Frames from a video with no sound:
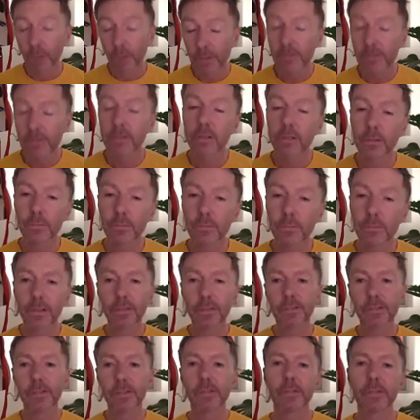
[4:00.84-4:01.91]
the right
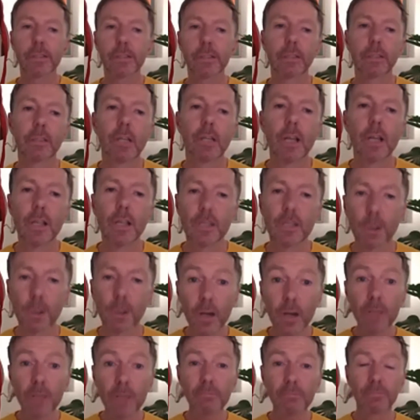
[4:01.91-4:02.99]
circumstances.
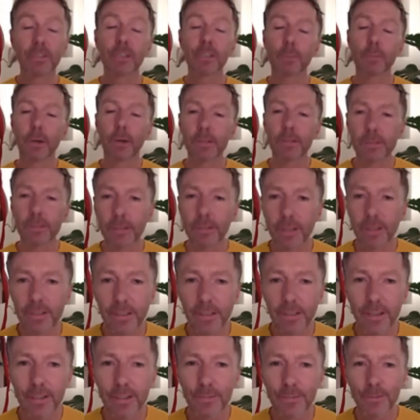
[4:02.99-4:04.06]
So despite today's
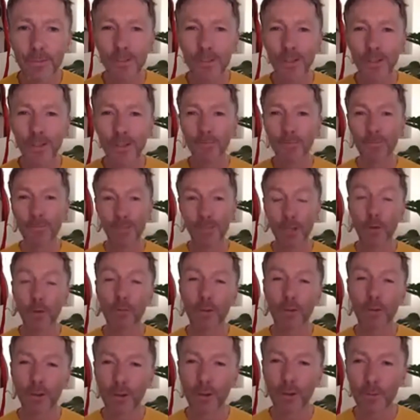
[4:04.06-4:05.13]
announcements, I'm still
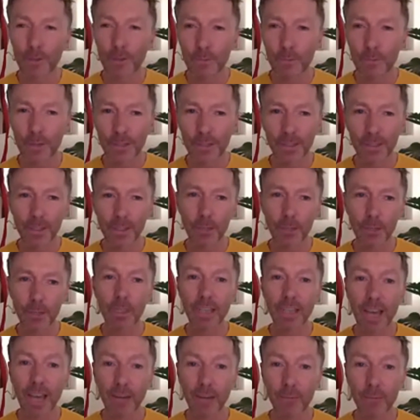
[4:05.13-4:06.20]
very optimistic that we
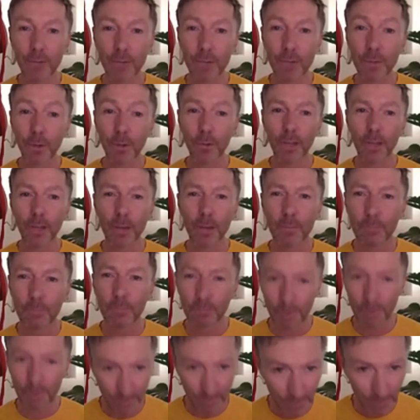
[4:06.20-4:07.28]
can rebuild our
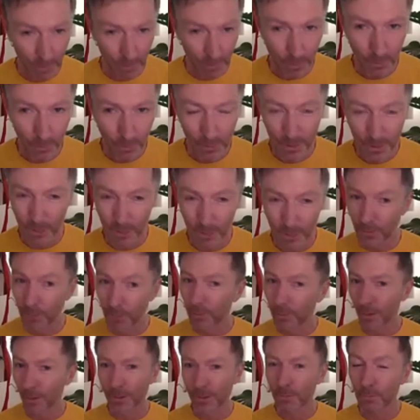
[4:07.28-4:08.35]
democracy from the
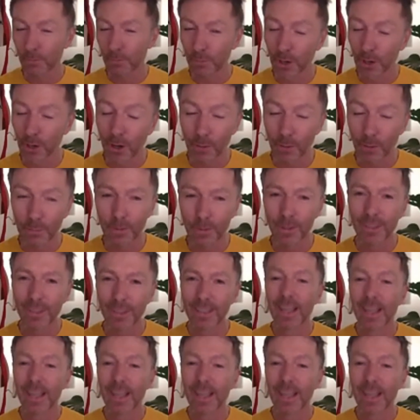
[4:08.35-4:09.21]
bottom up.